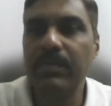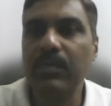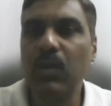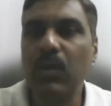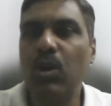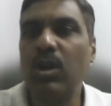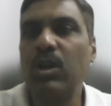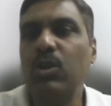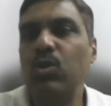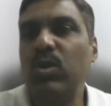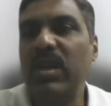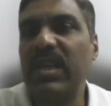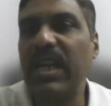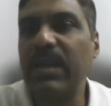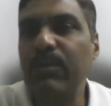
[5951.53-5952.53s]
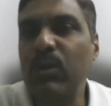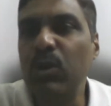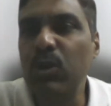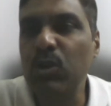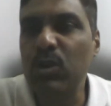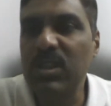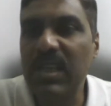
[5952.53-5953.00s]
Or you can unmute
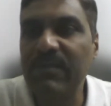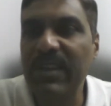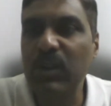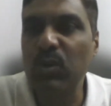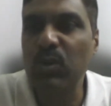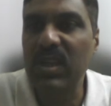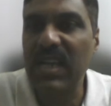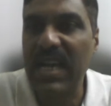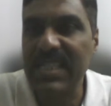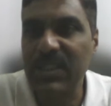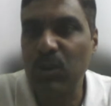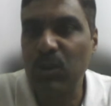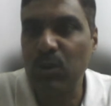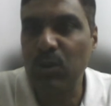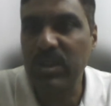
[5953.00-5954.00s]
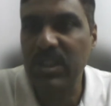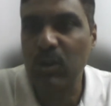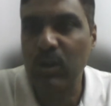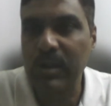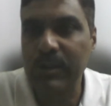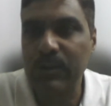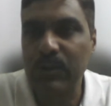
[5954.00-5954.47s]
yourself and you can ask your question
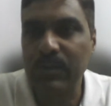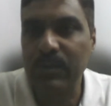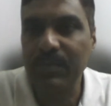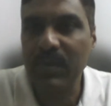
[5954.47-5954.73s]
also.